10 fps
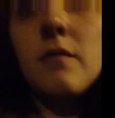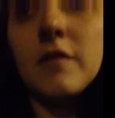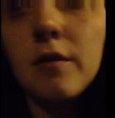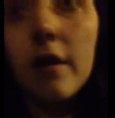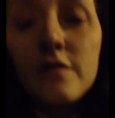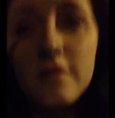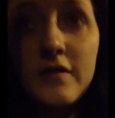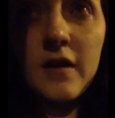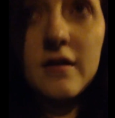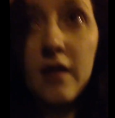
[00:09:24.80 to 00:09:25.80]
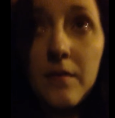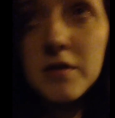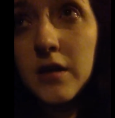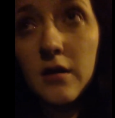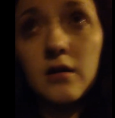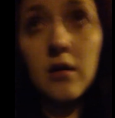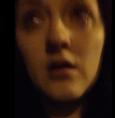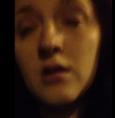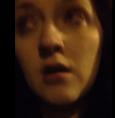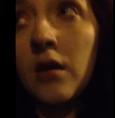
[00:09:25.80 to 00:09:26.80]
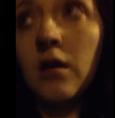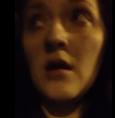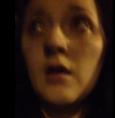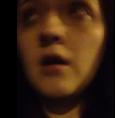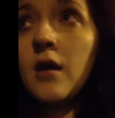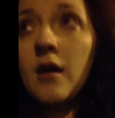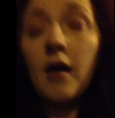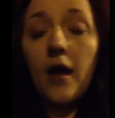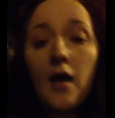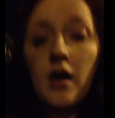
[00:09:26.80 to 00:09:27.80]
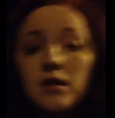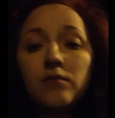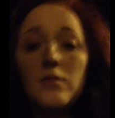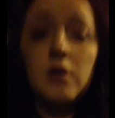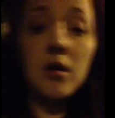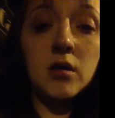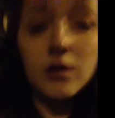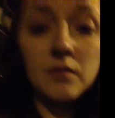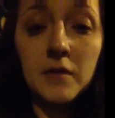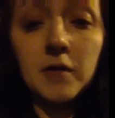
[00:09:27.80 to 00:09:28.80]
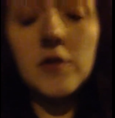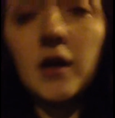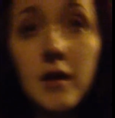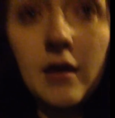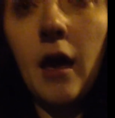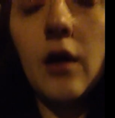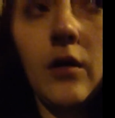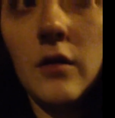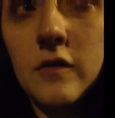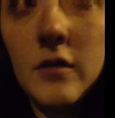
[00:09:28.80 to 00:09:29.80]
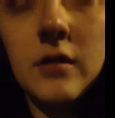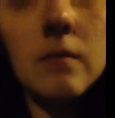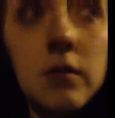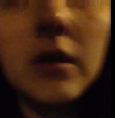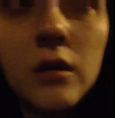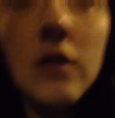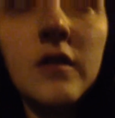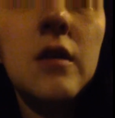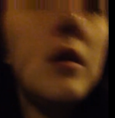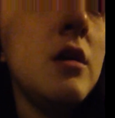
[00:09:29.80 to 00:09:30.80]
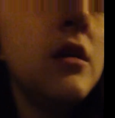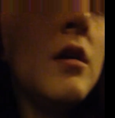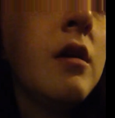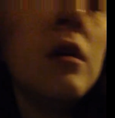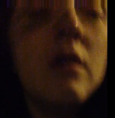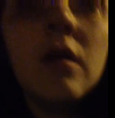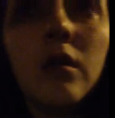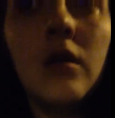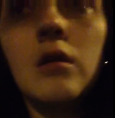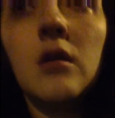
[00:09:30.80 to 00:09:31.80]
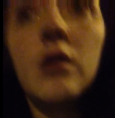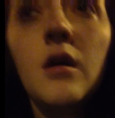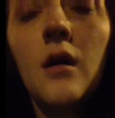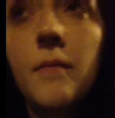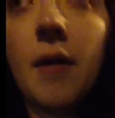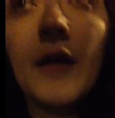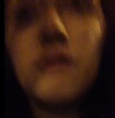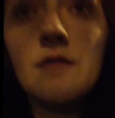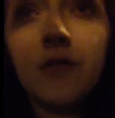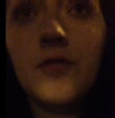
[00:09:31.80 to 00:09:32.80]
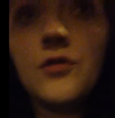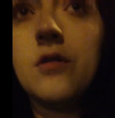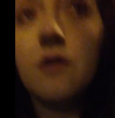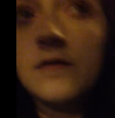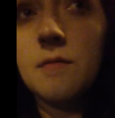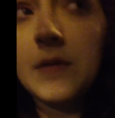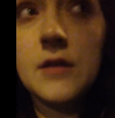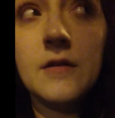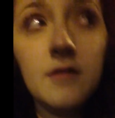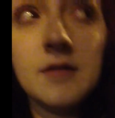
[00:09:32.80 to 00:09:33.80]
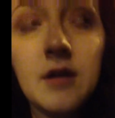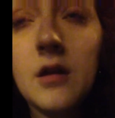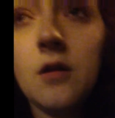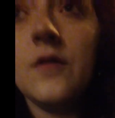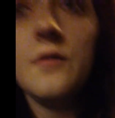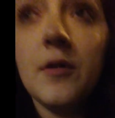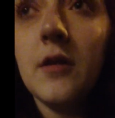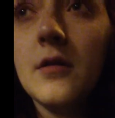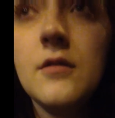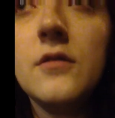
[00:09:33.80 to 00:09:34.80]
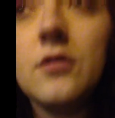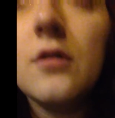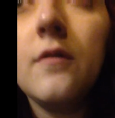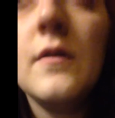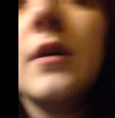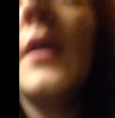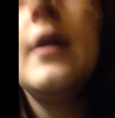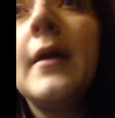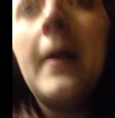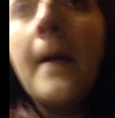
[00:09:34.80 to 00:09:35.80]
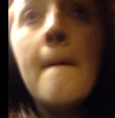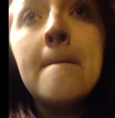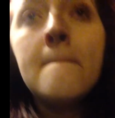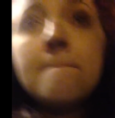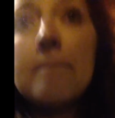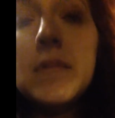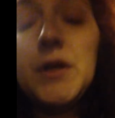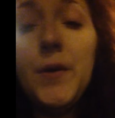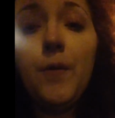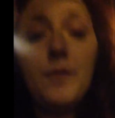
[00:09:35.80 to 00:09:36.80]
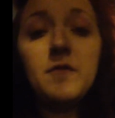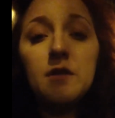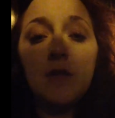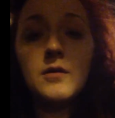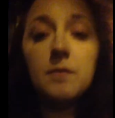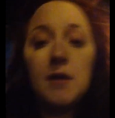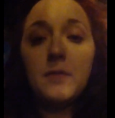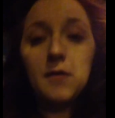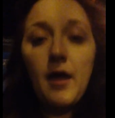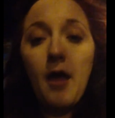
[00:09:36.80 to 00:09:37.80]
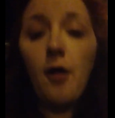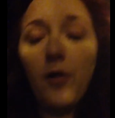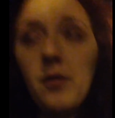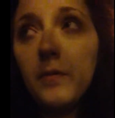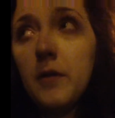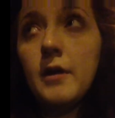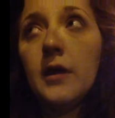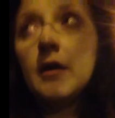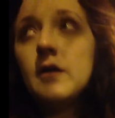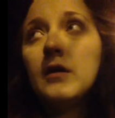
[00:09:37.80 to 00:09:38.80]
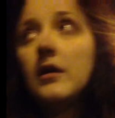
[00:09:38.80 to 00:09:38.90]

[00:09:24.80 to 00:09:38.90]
So I'll just accept it, and maybe try and get across to them that it's a massive struggle for me to stay in hospital and stuff, and hopefully they'll be able to help, like